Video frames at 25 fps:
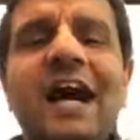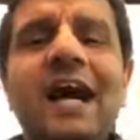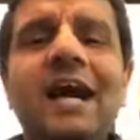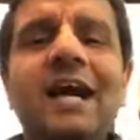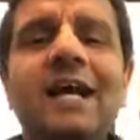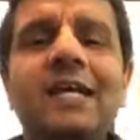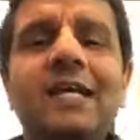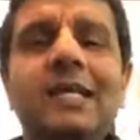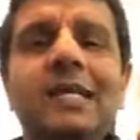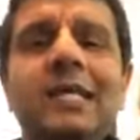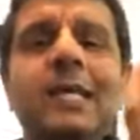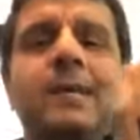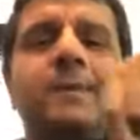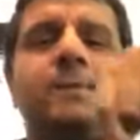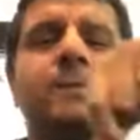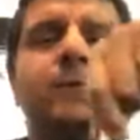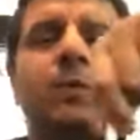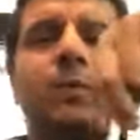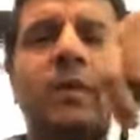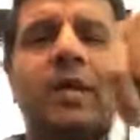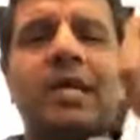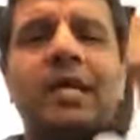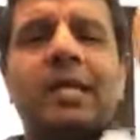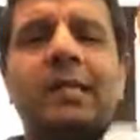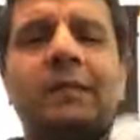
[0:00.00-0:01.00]

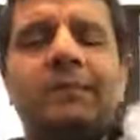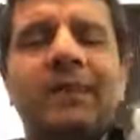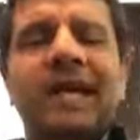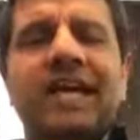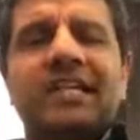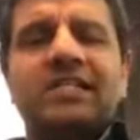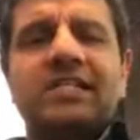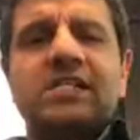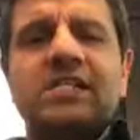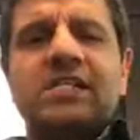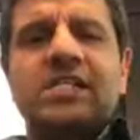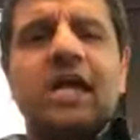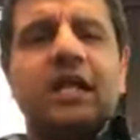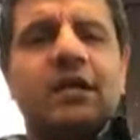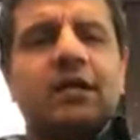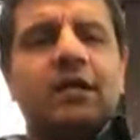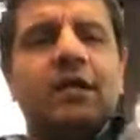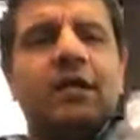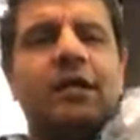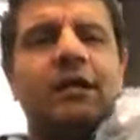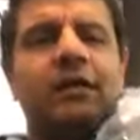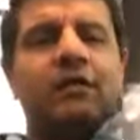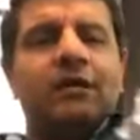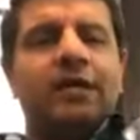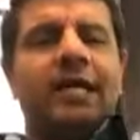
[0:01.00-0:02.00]
when it makes a
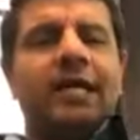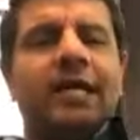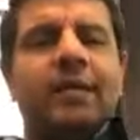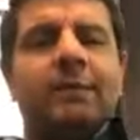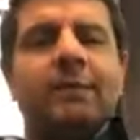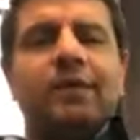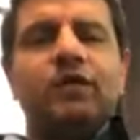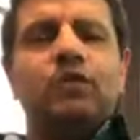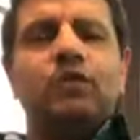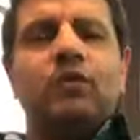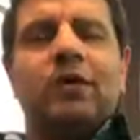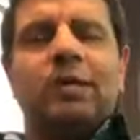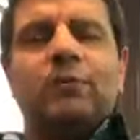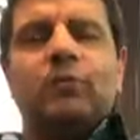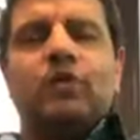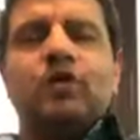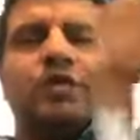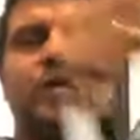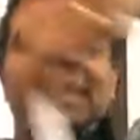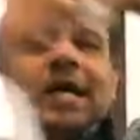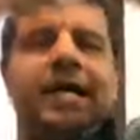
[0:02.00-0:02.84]
circle, okay, let me do one more